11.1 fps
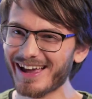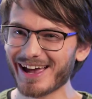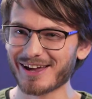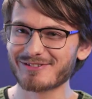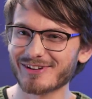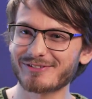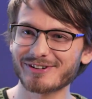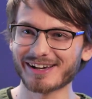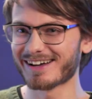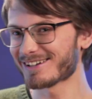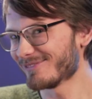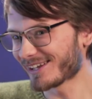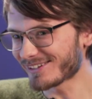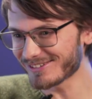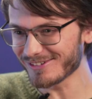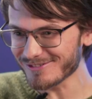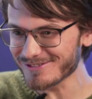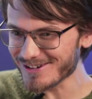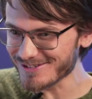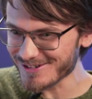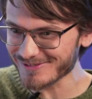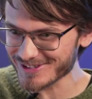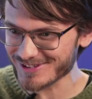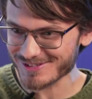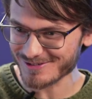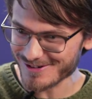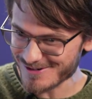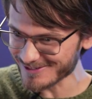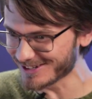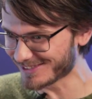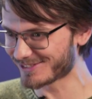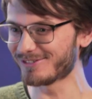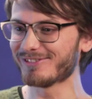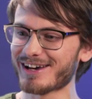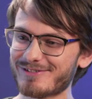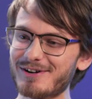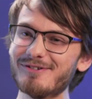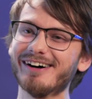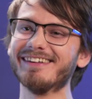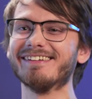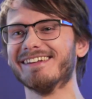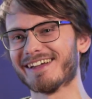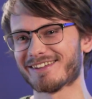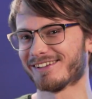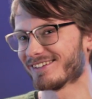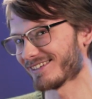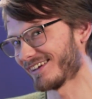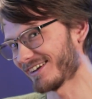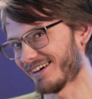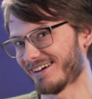And with every card, I'm like, no, this is the wrong one, do ya? And then he's like,